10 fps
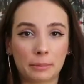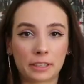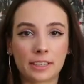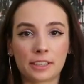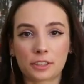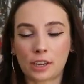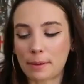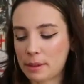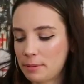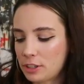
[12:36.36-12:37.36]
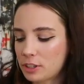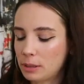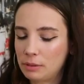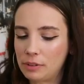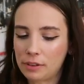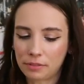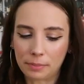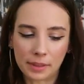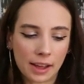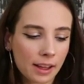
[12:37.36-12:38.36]
Martinez, Crybaby, just gonna move on
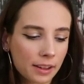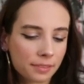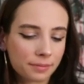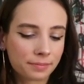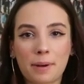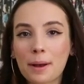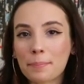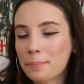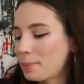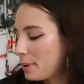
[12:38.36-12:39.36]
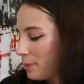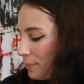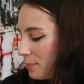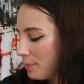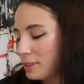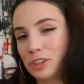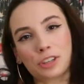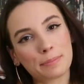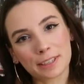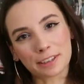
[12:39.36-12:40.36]
from that. Pup, The
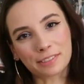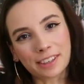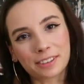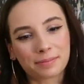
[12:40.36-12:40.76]
Dream Is Over.